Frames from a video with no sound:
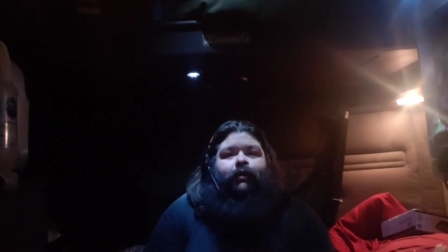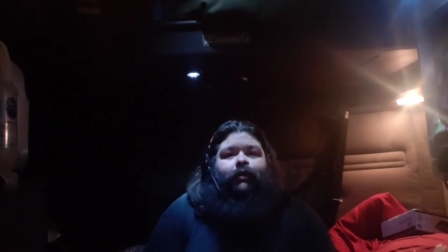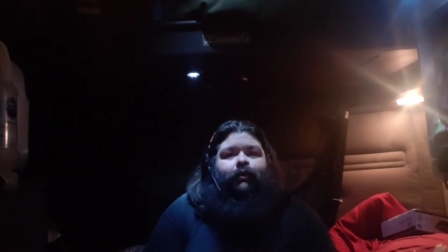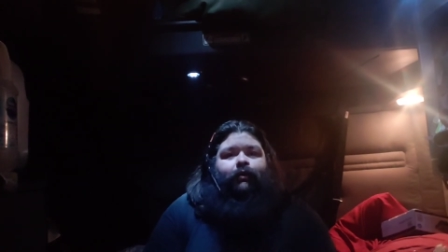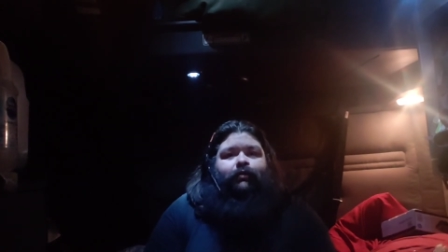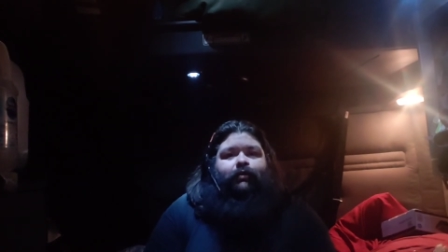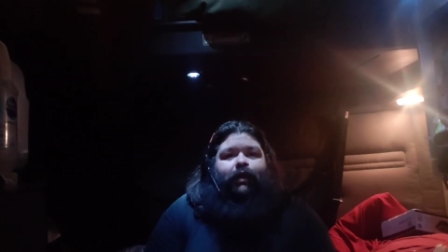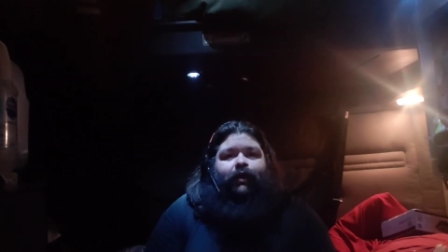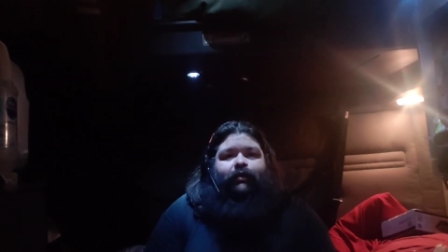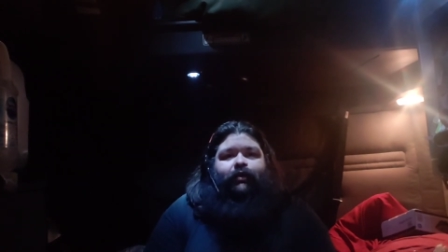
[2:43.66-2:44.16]

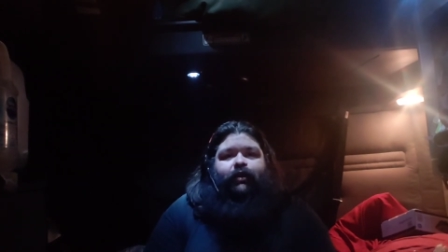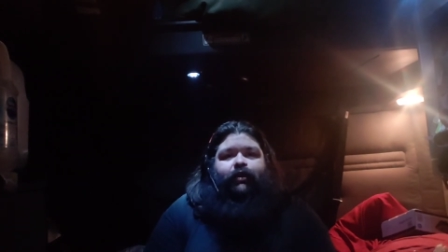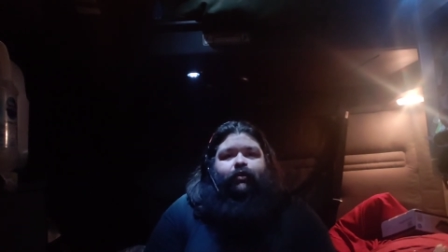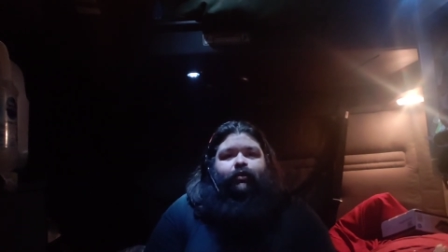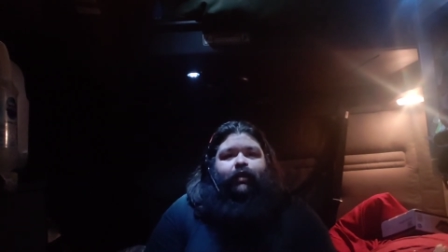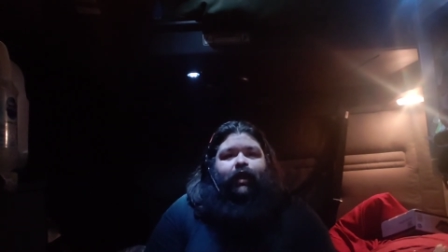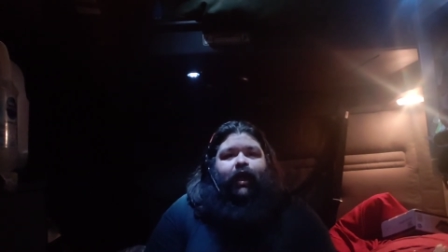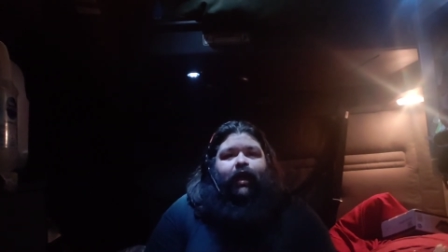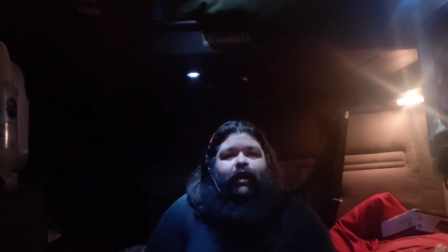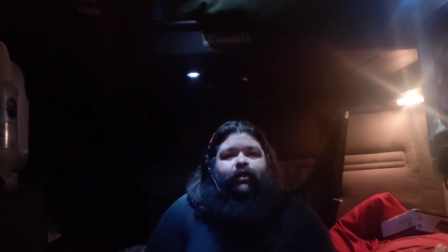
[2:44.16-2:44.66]
So after you do
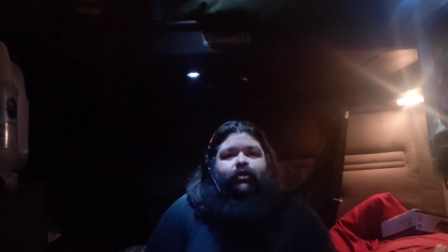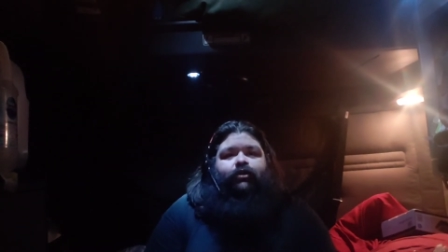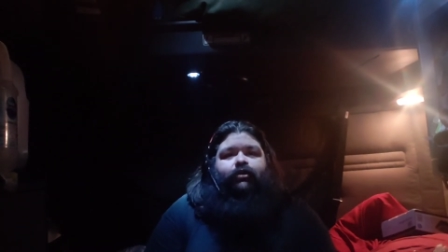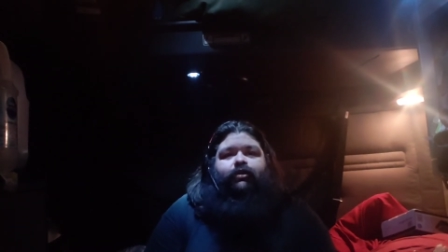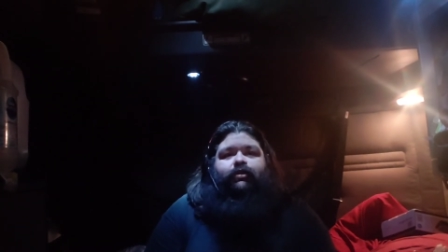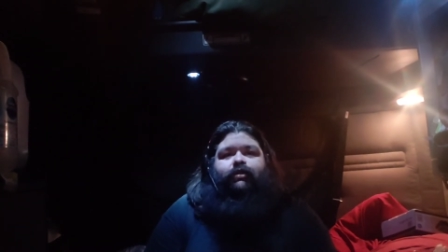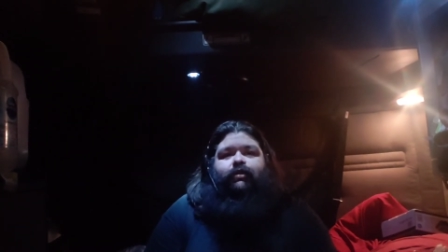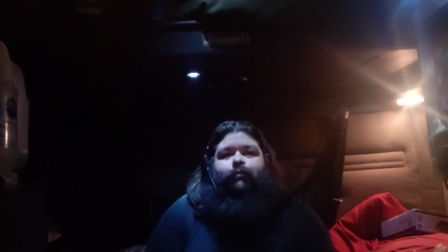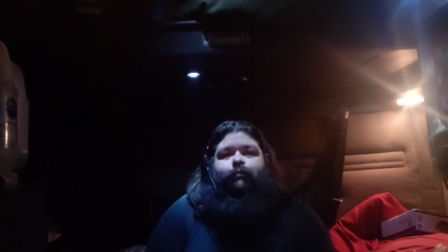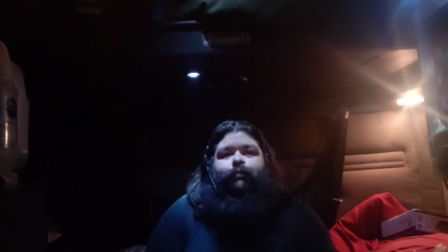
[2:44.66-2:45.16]
that, you
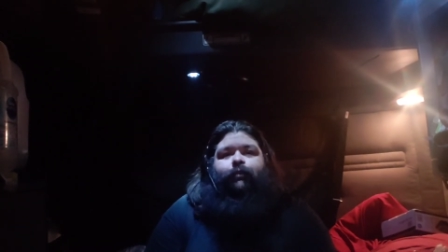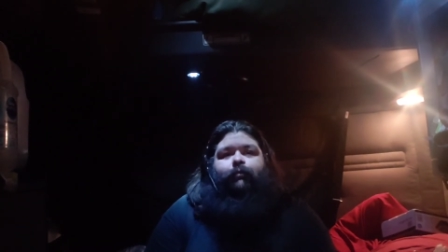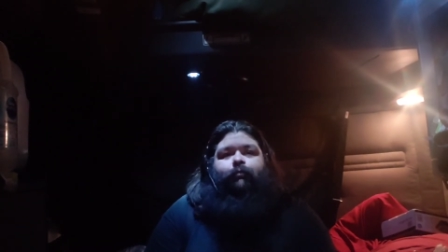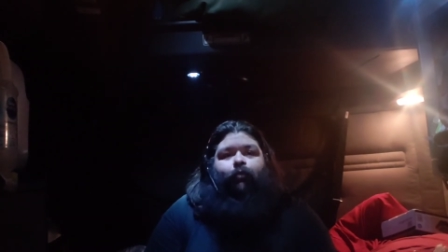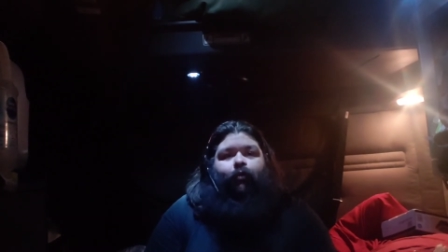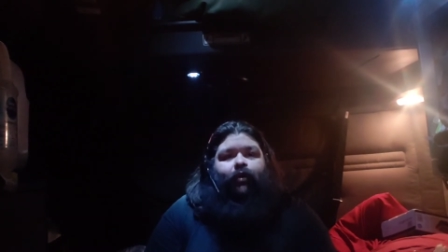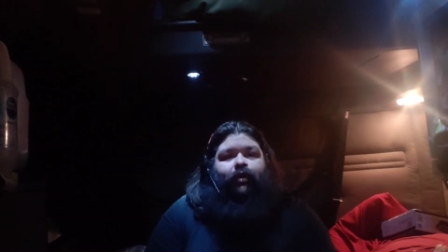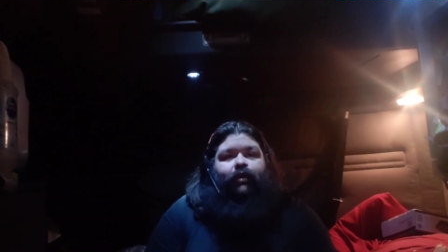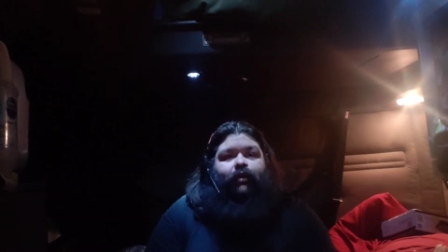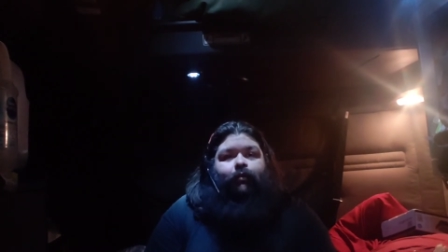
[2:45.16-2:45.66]
just simply
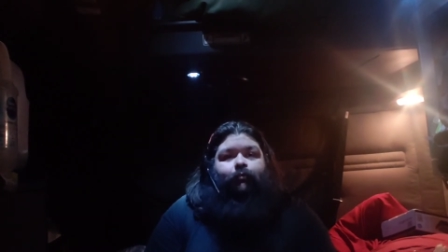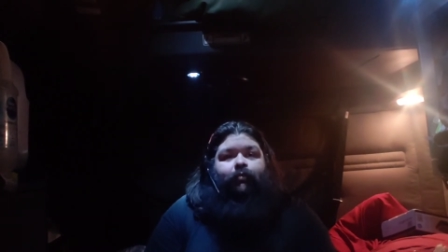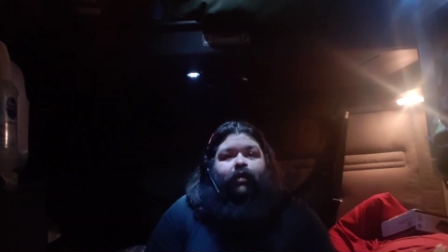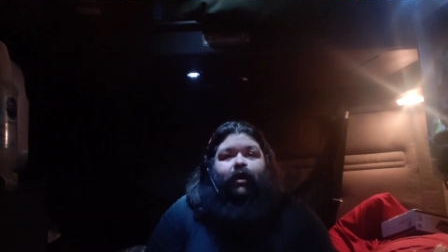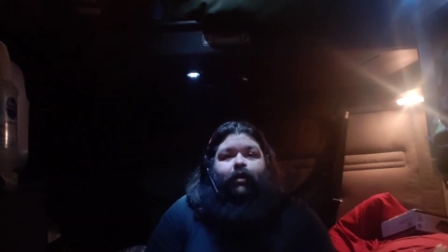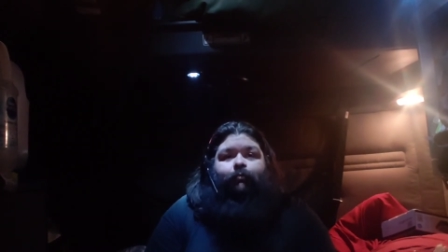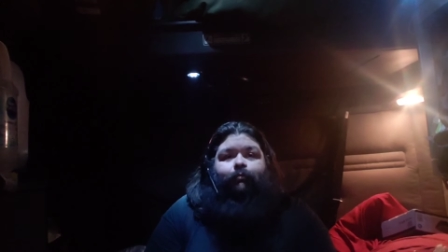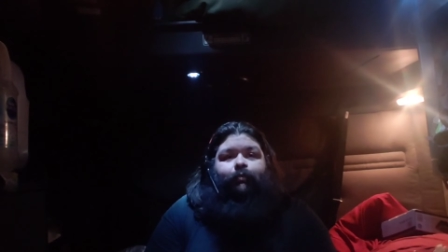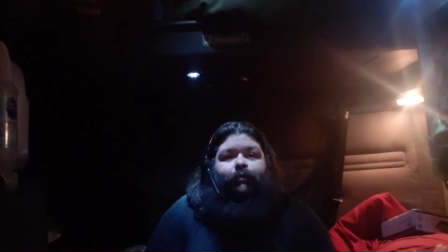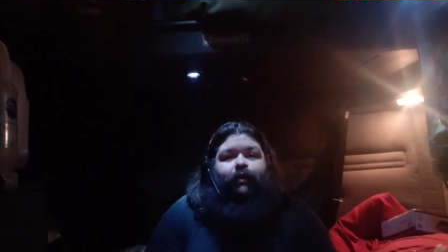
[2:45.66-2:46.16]
boil them up